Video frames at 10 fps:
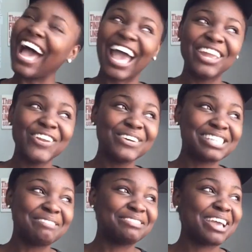I know
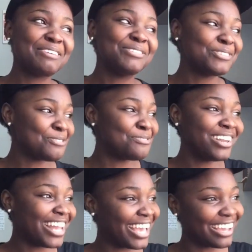sometimes you
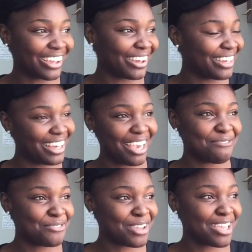feel like
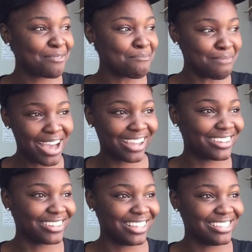every
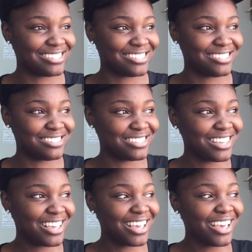mark is
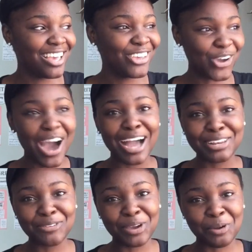your
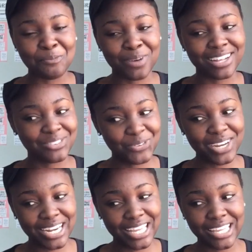hard work, but
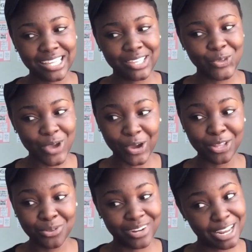really you are
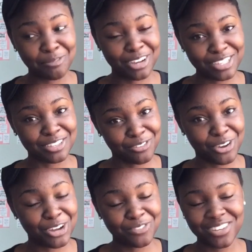going to write because of
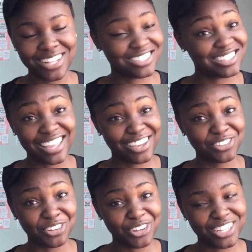your confidence, like
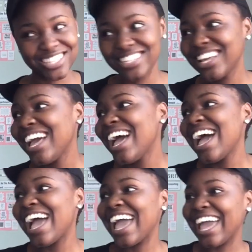it or not.
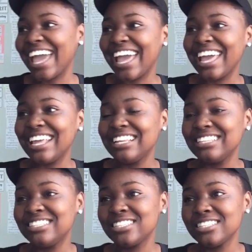
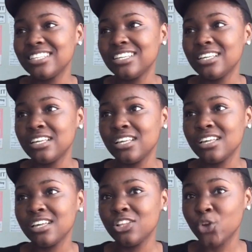And
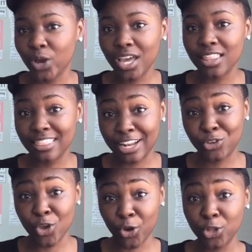knowing
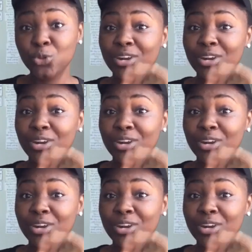that you're going